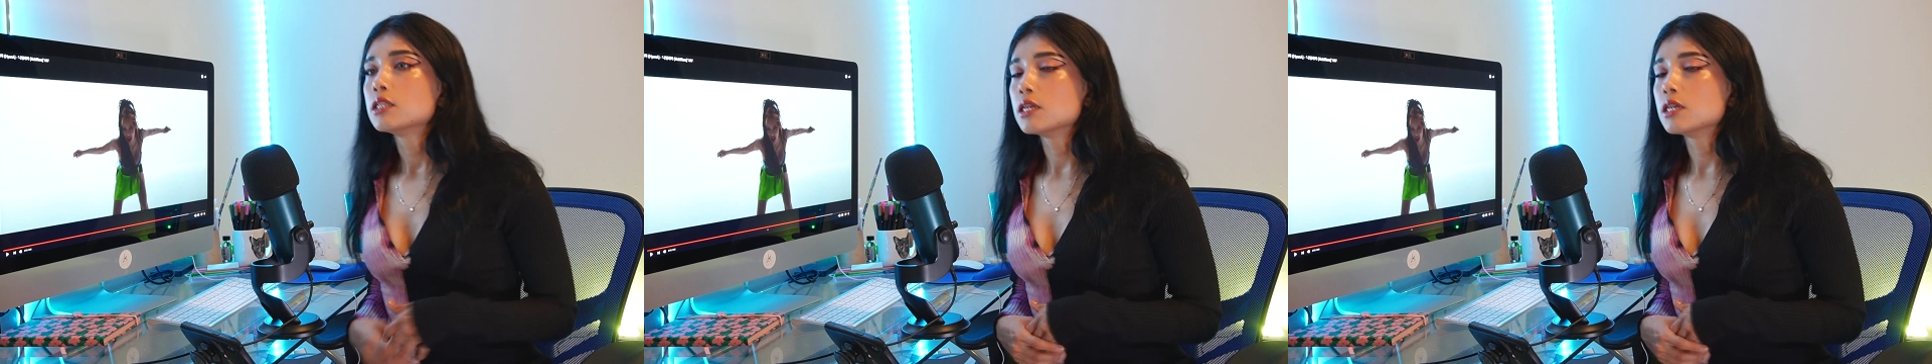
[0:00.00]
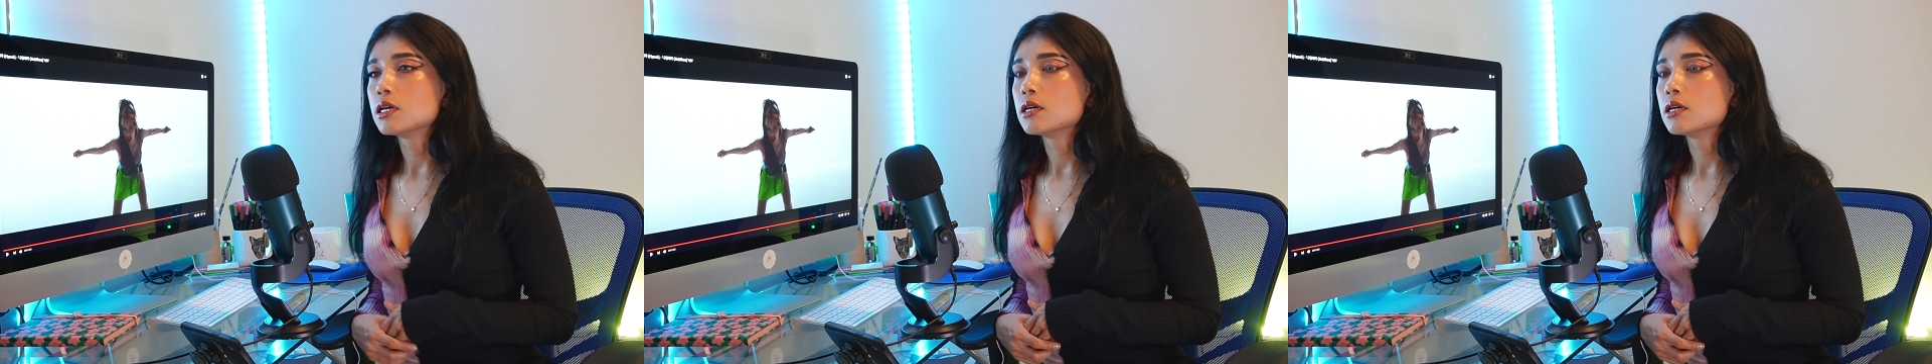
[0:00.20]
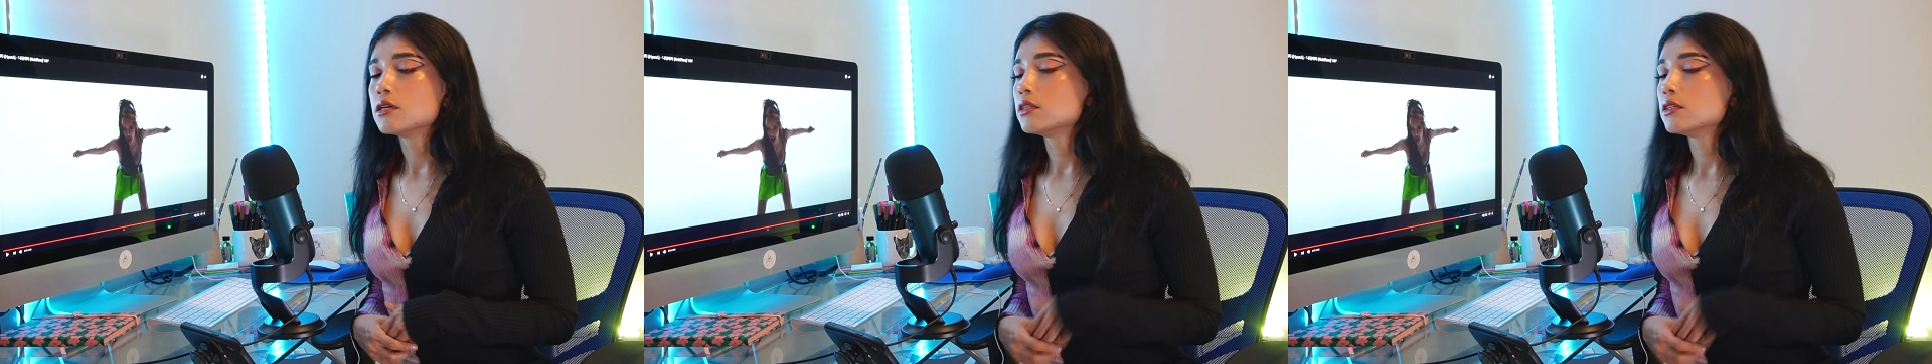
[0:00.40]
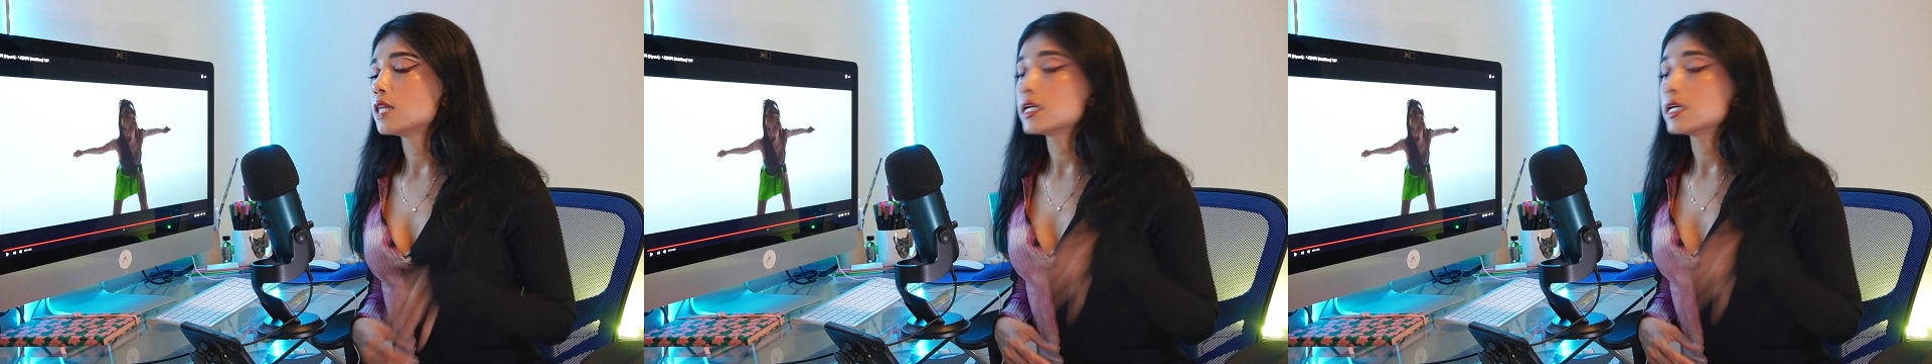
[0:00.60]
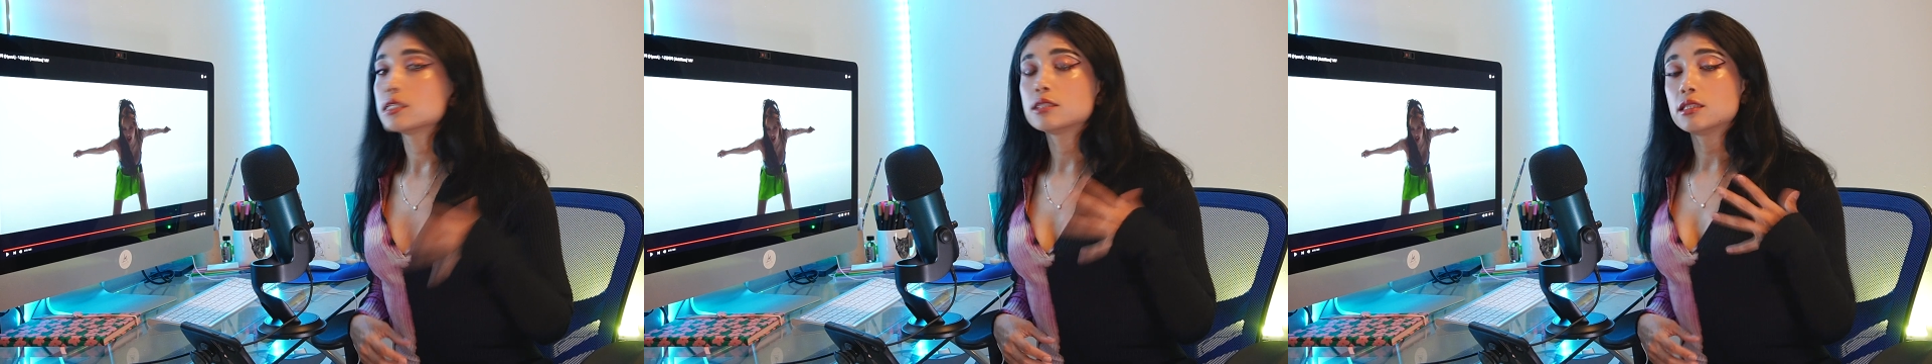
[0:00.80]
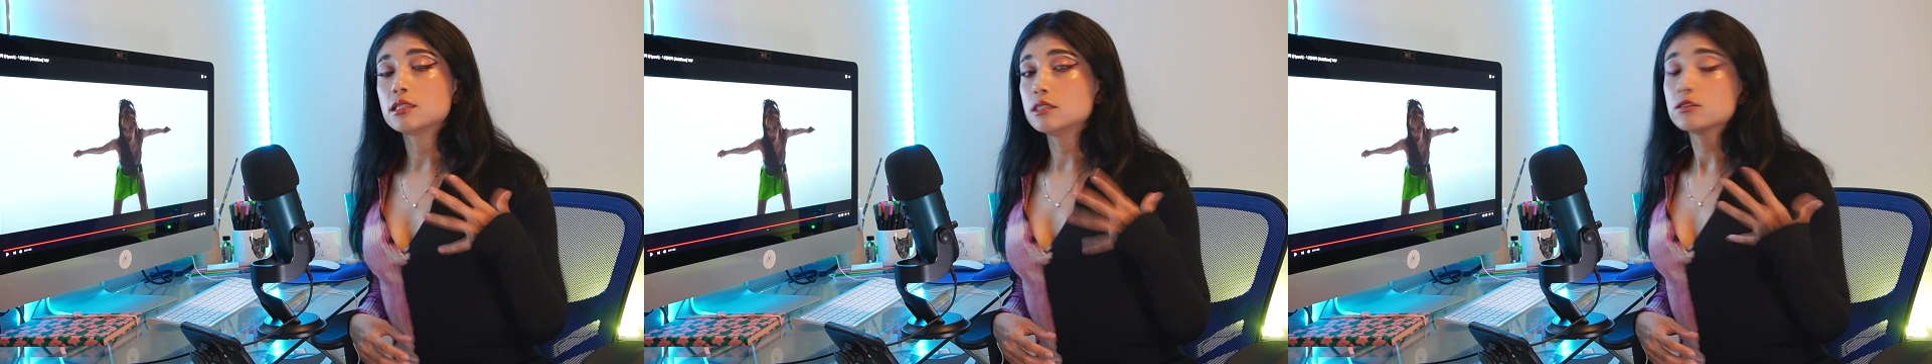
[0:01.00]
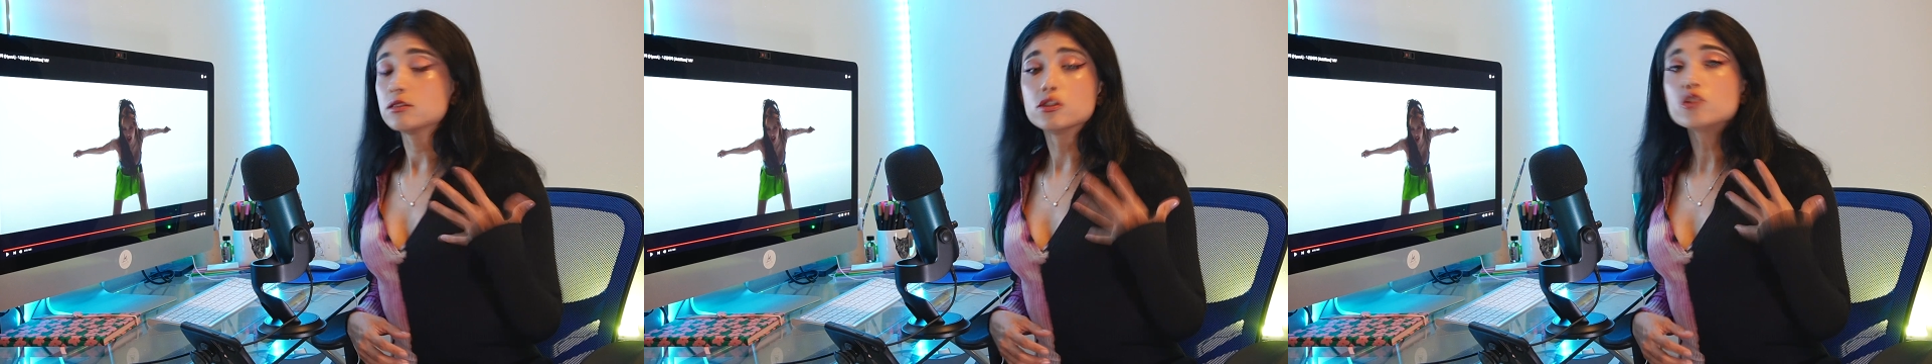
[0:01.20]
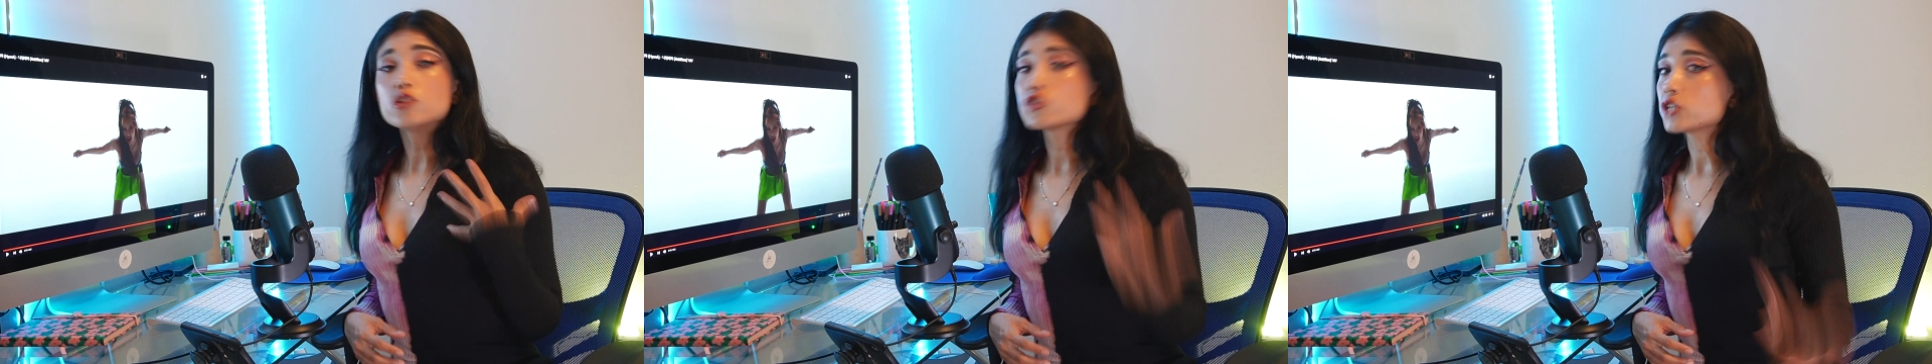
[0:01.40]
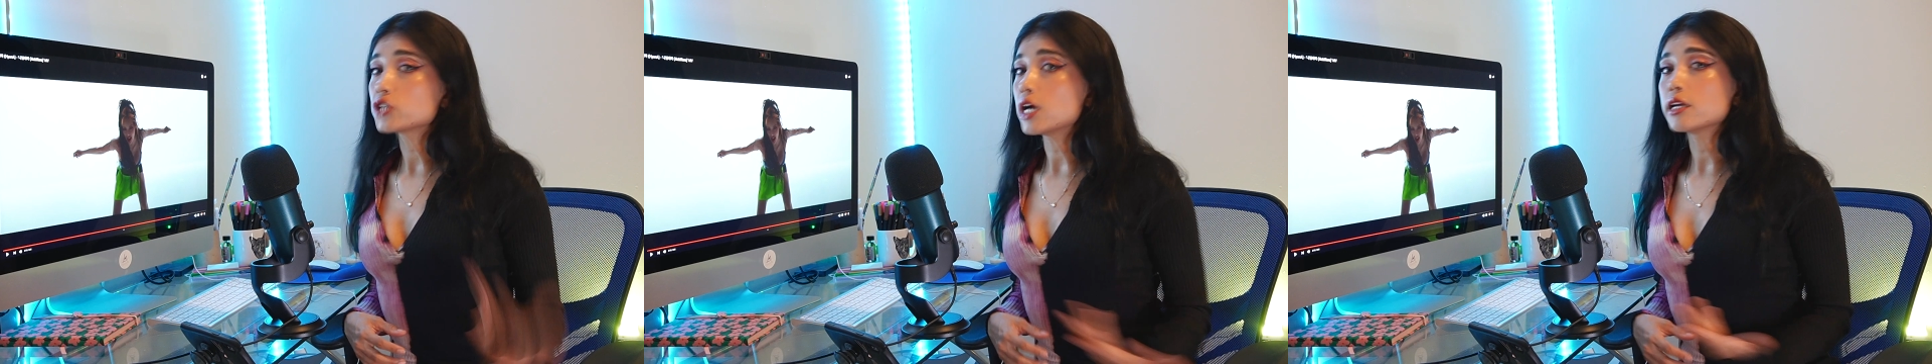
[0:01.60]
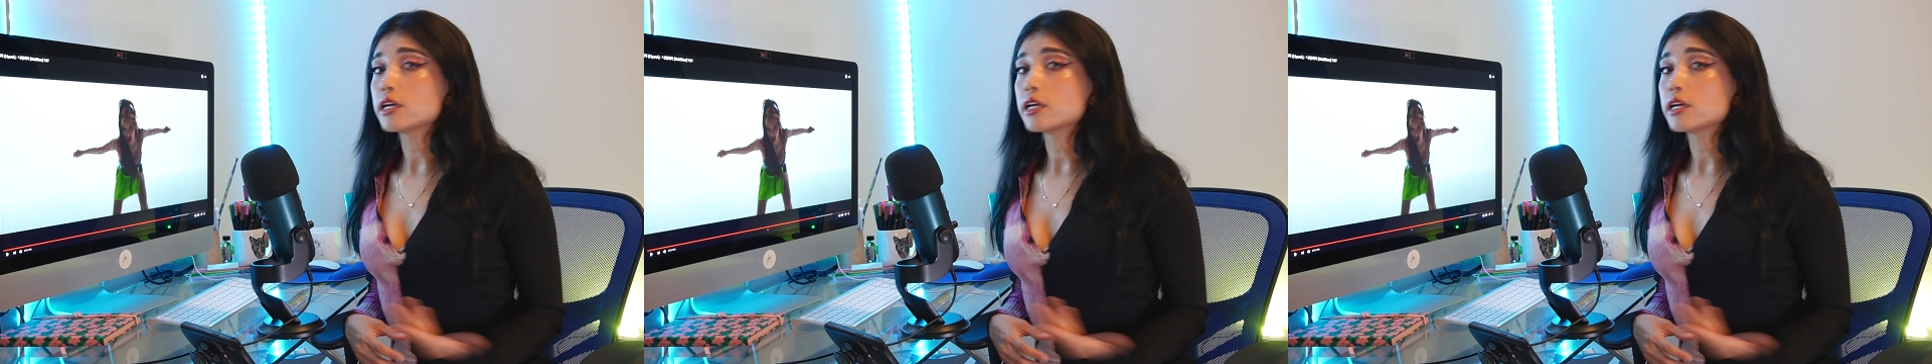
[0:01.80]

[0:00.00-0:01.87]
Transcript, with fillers: uh, that is not shy